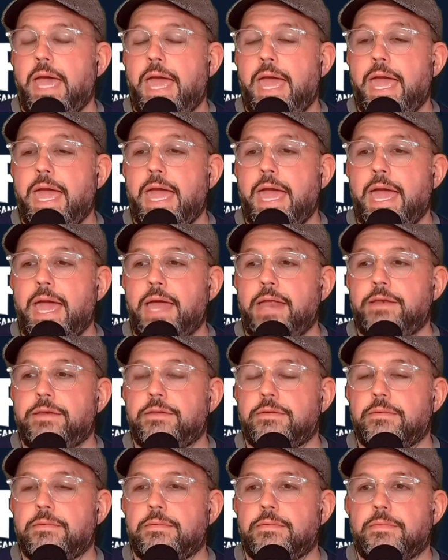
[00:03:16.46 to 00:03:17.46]

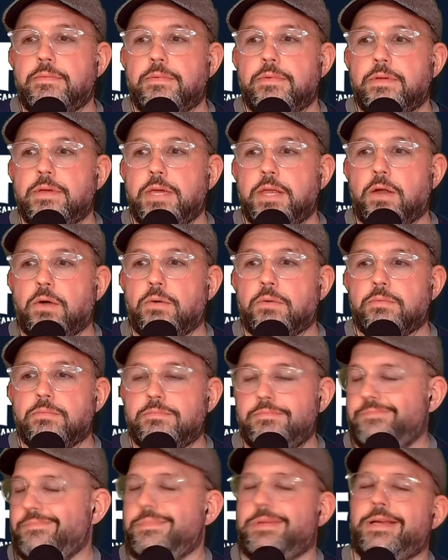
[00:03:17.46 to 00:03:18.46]
And, you know,
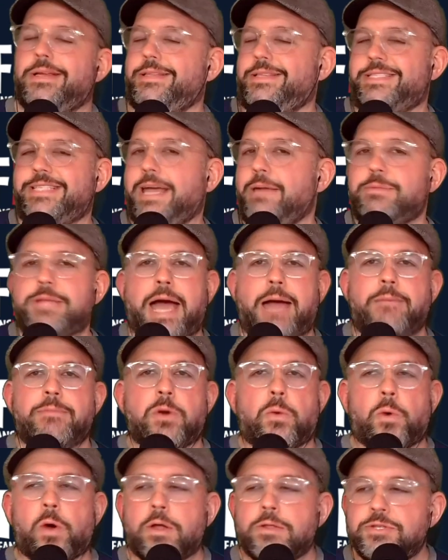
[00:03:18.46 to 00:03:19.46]
at the same time, the
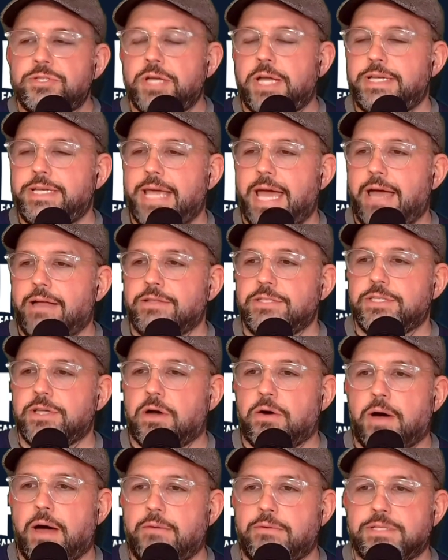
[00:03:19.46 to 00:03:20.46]
world shut down.
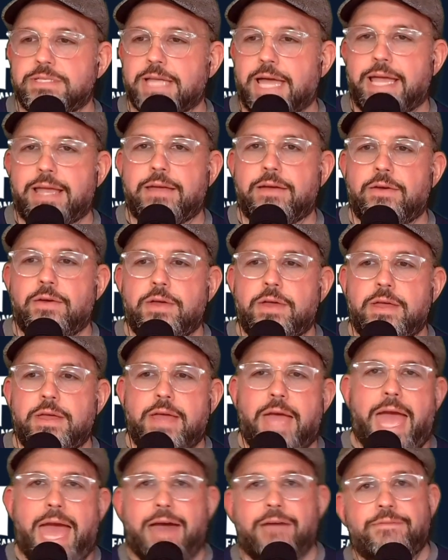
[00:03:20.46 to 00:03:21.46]
So I was like,
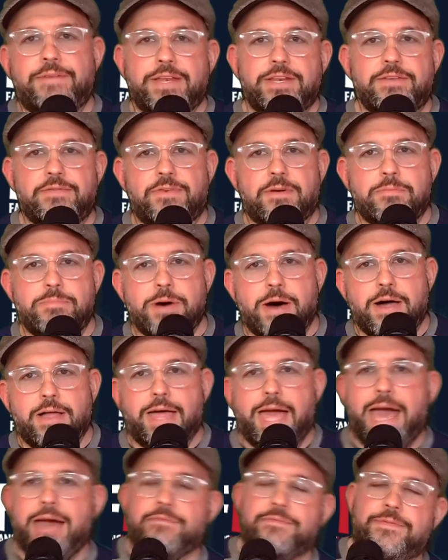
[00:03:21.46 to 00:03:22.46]
half into football,
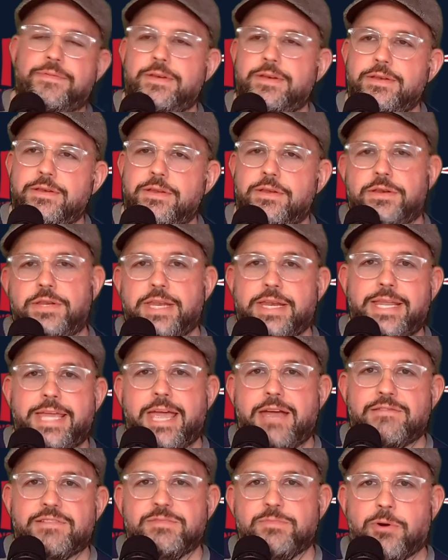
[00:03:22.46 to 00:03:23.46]
half didn't
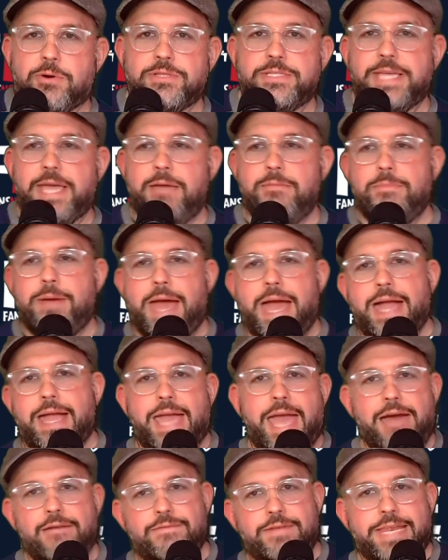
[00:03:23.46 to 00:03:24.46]
care if sports came back,
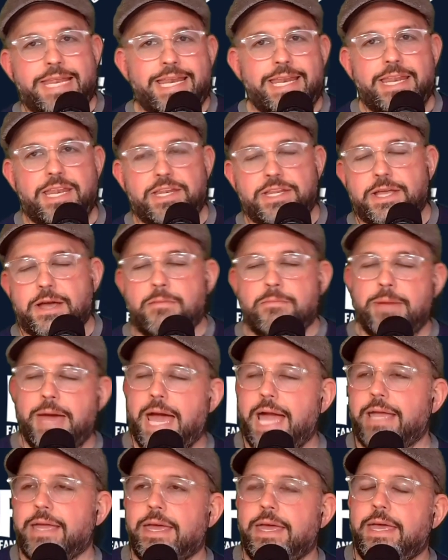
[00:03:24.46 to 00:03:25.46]
half needed it to come
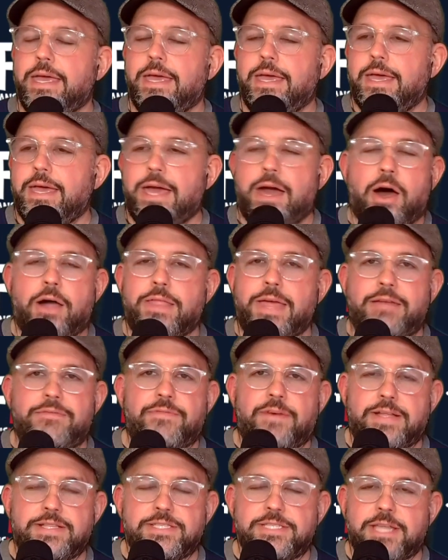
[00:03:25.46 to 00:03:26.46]
back, all that
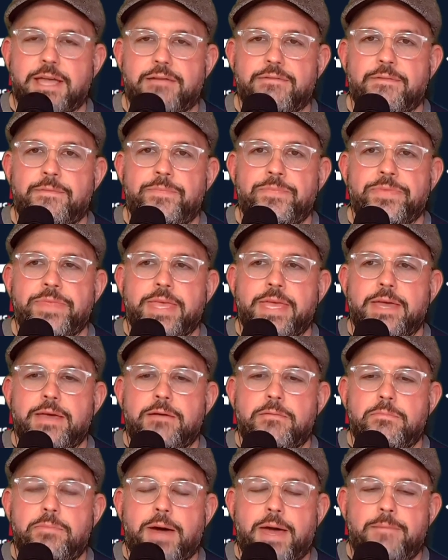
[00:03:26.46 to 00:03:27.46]
fun stuff.
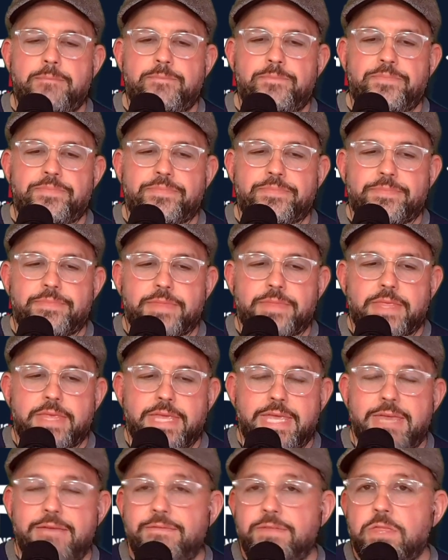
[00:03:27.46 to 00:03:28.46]
But
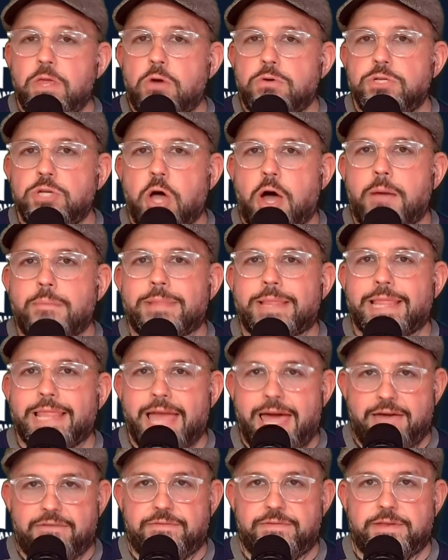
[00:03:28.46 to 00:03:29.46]
even though Tom
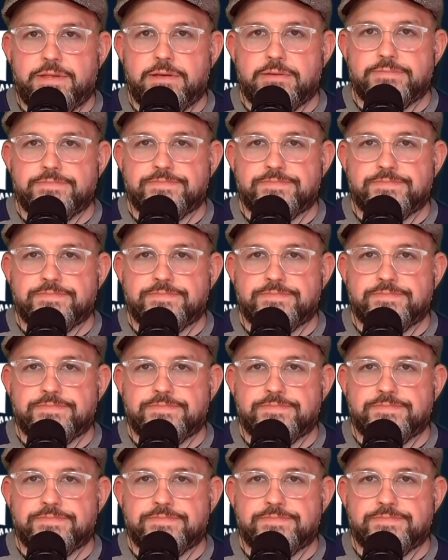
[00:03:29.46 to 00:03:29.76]
left,